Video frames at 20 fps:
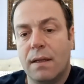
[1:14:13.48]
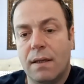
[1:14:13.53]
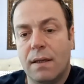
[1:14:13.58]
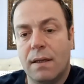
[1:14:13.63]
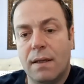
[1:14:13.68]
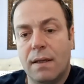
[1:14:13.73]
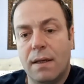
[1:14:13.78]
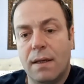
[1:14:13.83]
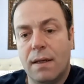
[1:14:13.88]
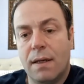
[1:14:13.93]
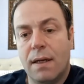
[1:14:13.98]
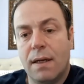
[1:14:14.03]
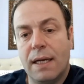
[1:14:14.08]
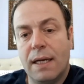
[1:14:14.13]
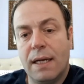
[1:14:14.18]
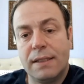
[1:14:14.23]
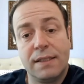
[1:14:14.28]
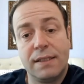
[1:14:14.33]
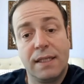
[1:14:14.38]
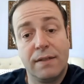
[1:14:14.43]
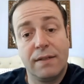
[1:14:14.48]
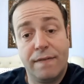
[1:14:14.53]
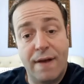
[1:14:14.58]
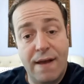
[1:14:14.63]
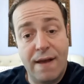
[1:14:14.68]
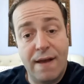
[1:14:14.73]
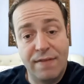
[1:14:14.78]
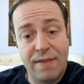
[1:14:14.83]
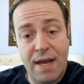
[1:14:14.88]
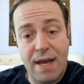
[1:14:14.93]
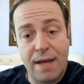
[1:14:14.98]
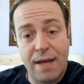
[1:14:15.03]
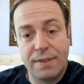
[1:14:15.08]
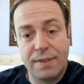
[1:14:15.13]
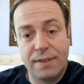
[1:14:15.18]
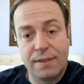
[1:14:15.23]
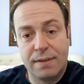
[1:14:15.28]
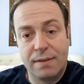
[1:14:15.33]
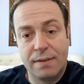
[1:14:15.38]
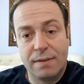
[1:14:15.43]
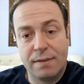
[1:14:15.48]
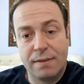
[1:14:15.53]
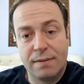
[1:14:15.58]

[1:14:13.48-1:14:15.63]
I said, 5 times.